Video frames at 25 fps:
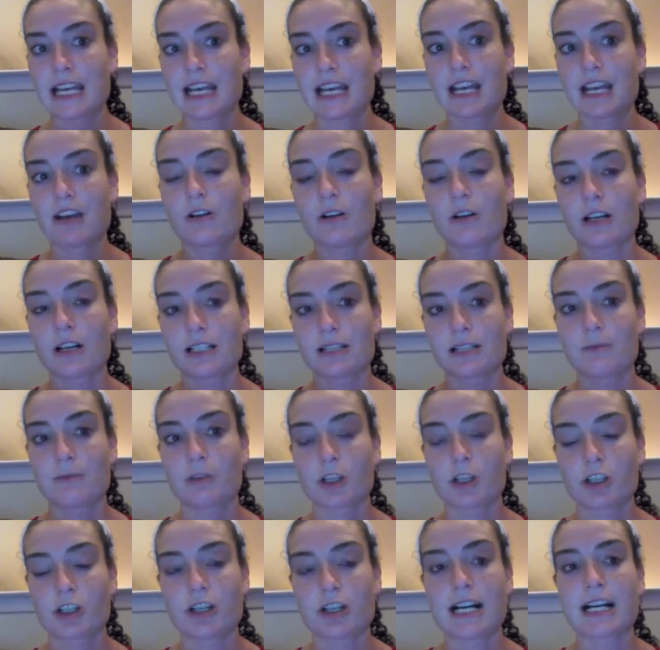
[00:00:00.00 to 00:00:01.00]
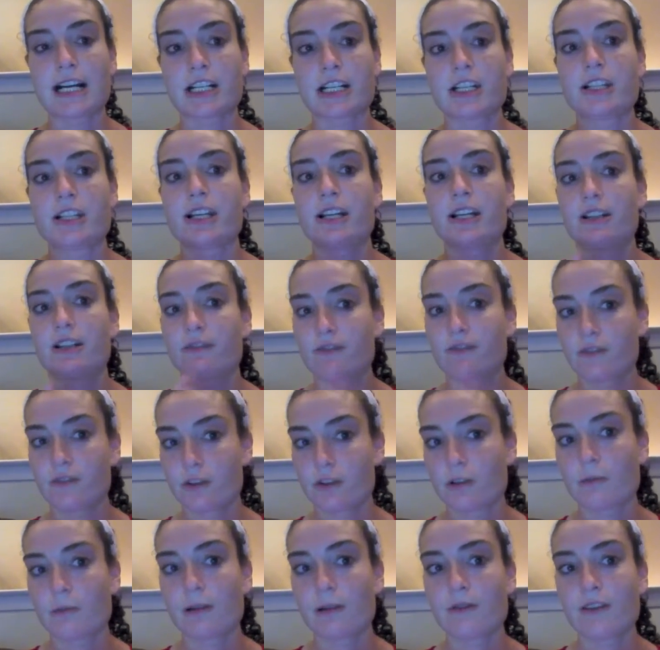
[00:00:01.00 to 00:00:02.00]
causing more traction than your
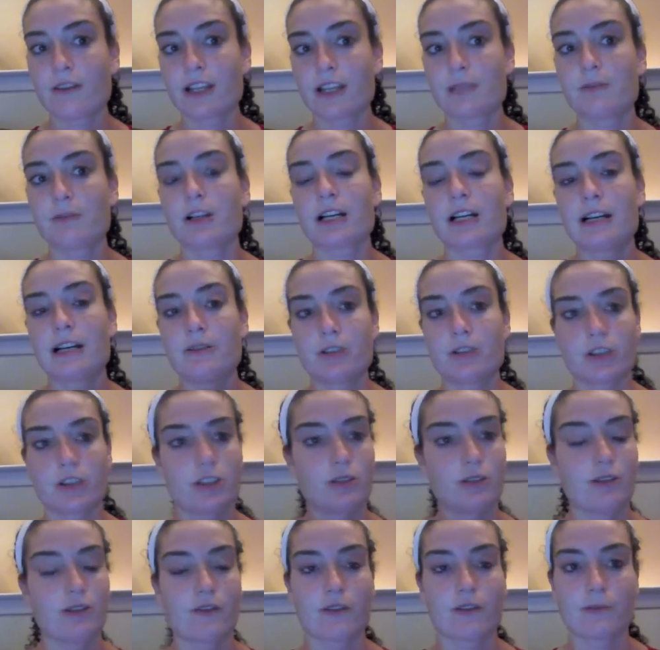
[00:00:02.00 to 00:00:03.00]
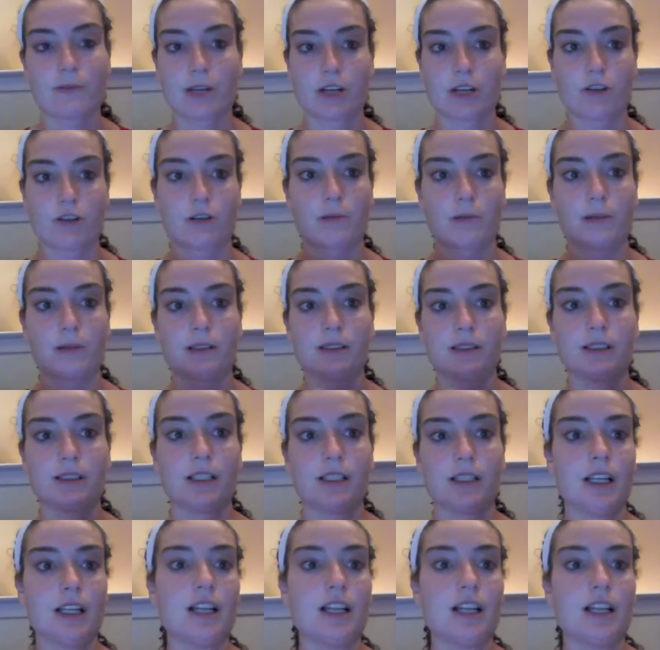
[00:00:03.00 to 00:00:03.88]
normal Facebook, I would just do it from your normal